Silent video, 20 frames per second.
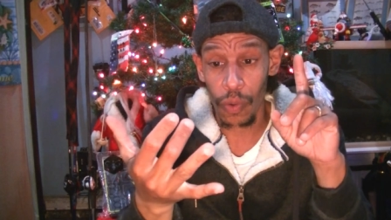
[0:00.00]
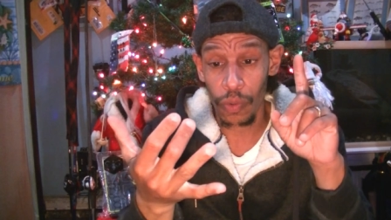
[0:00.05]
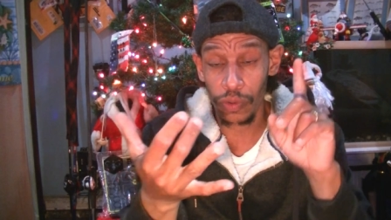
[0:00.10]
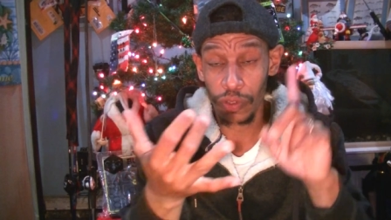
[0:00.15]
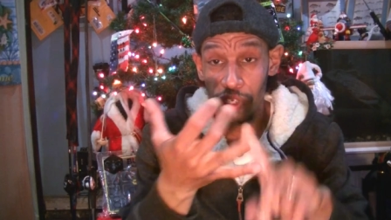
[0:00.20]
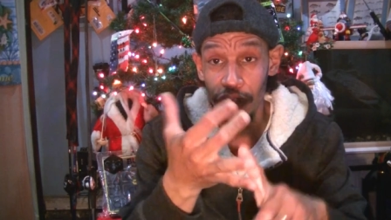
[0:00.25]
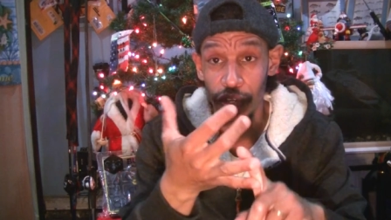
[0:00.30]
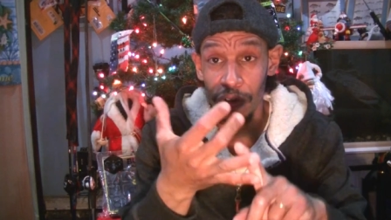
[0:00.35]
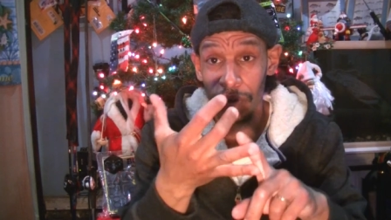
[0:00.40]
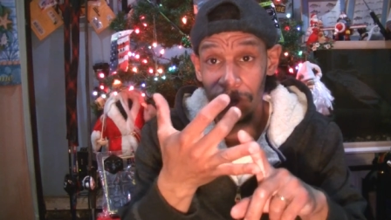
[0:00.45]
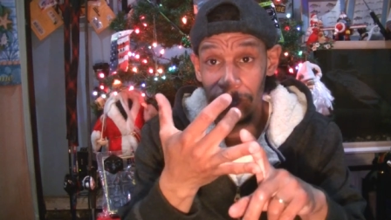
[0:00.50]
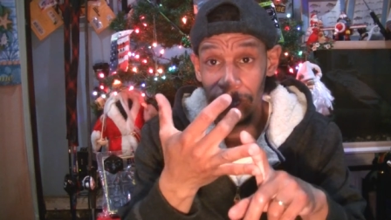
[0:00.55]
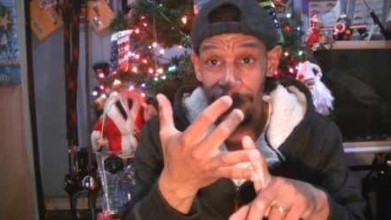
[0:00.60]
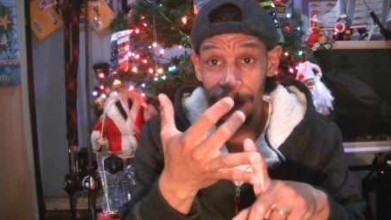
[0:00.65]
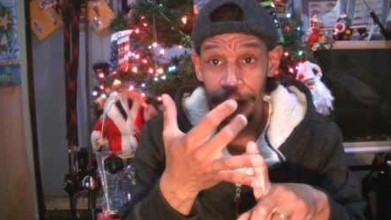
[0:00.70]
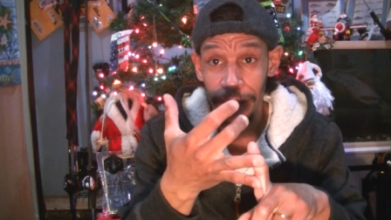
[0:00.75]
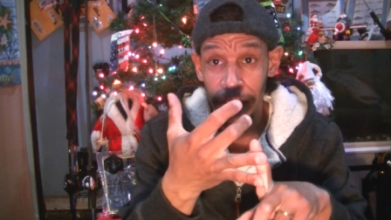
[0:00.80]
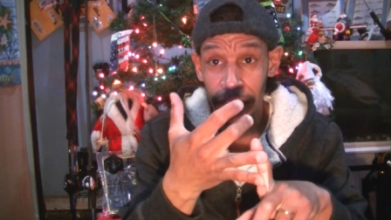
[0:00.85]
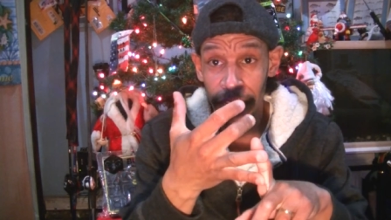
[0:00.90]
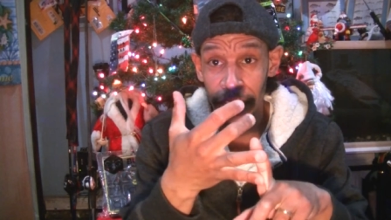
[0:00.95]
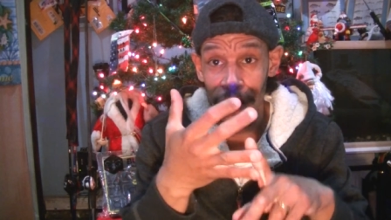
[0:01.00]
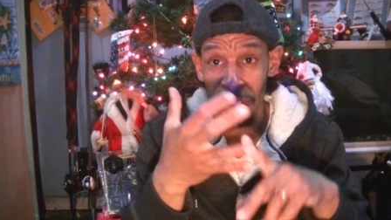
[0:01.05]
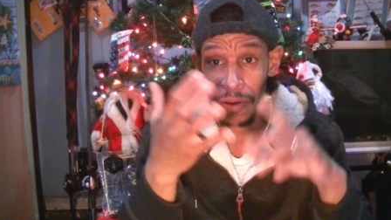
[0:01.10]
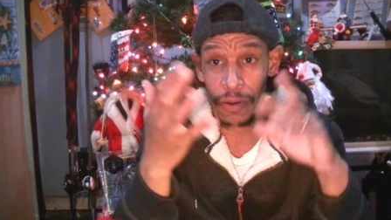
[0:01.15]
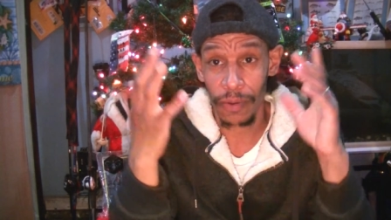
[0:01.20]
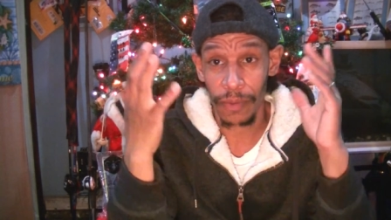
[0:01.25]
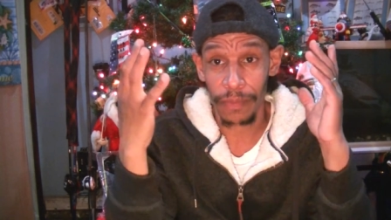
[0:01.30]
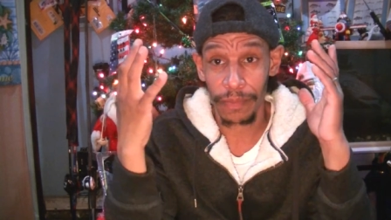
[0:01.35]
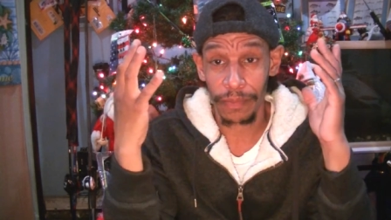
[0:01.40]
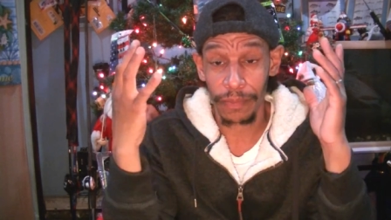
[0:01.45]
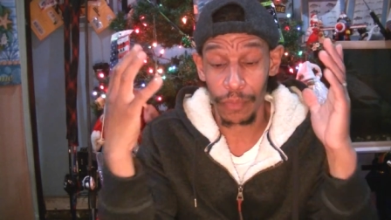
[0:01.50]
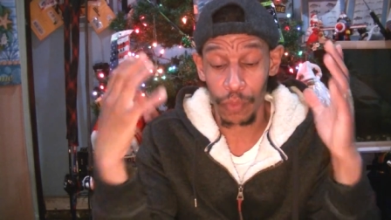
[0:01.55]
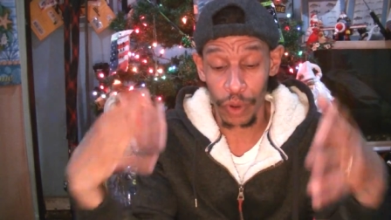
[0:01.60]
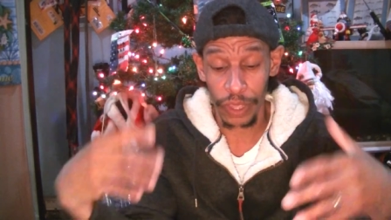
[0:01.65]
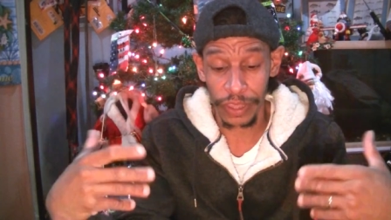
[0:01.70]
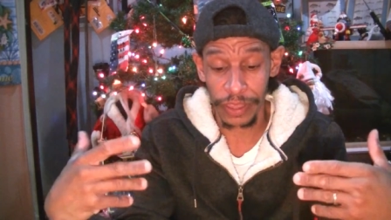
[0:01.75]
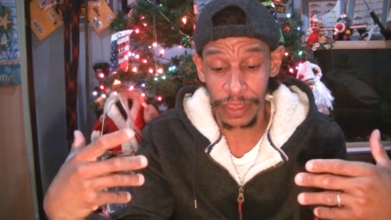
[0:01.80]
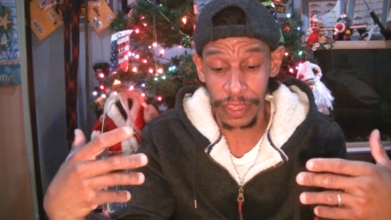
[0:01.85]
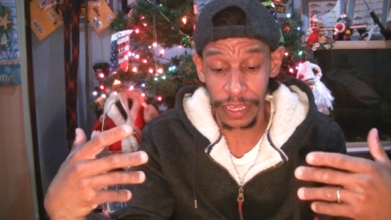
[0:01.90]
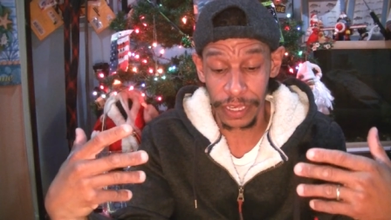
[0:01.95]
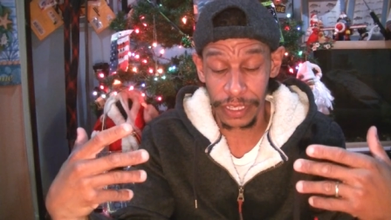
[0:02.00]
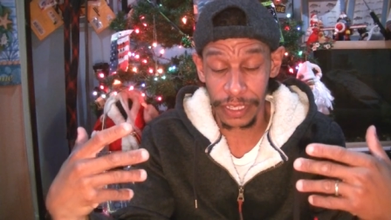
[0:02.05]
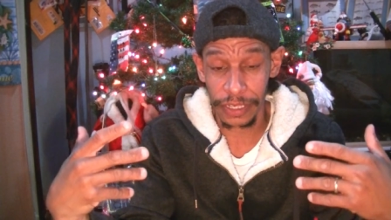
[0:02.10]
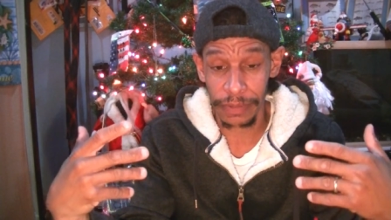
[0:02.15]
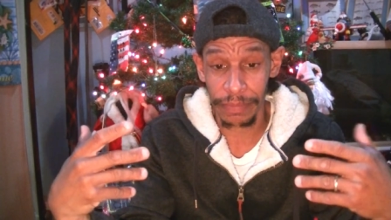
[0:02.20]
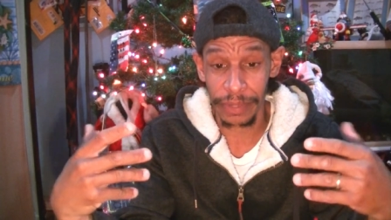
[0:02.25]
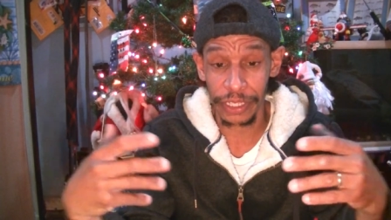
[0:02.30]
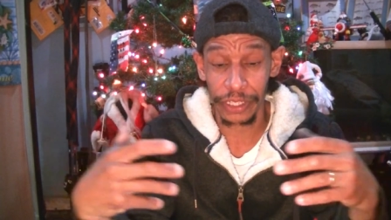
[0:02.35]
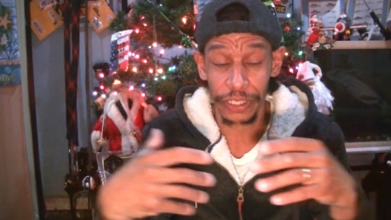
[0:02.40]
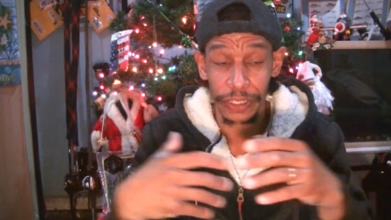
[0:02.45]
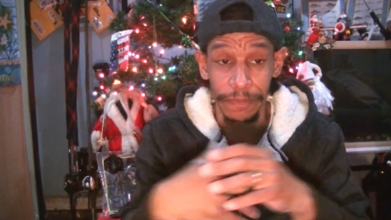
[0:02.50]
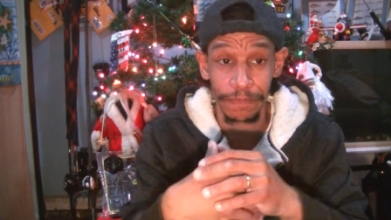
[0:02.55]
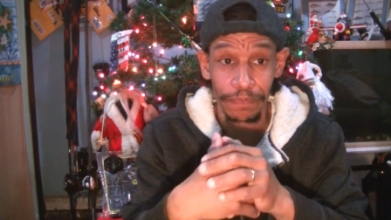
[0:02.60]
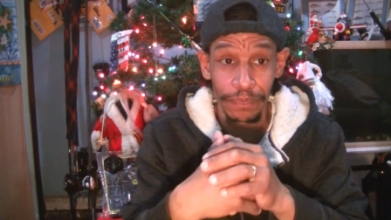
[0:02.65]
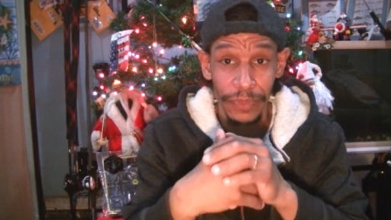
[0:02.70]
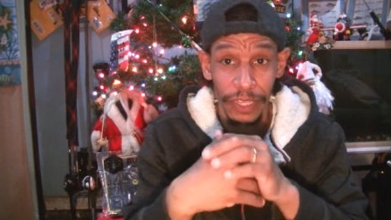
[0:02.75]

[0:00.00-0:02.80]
certainly the video with this submission.